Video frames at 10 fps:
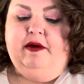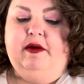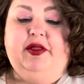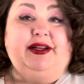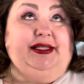
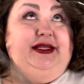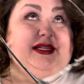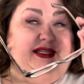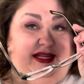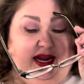this is
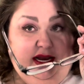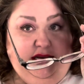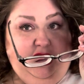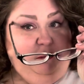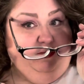the second
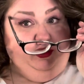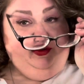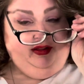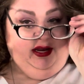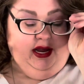time I'm
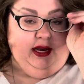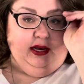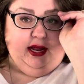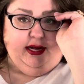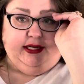using it,
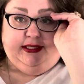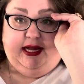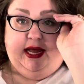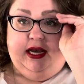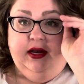like I
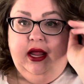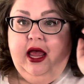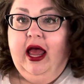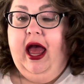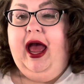said,
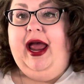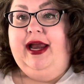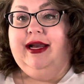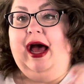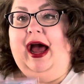
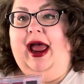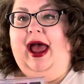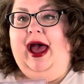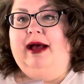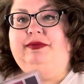and I
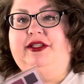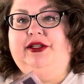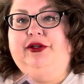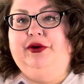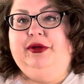
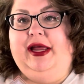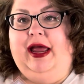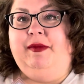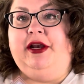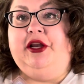absolutely
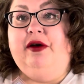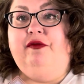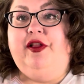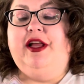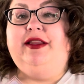am in love with it.